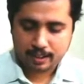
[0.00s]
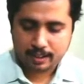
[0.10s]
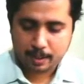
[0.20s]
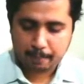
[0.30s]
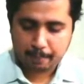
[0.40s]

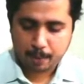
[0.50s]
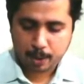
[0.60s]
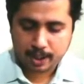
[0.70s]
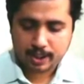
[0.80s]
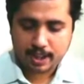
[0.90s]
the
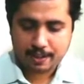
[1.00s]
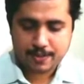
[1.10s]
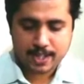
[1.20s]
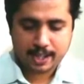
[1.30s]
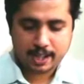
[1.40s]
product life
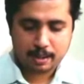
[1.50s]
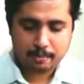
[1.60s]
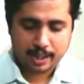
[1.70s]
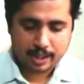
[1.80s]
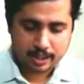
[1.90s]
cycle
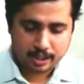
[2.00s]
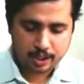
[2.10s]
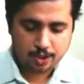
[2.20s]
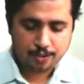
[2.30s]
may continue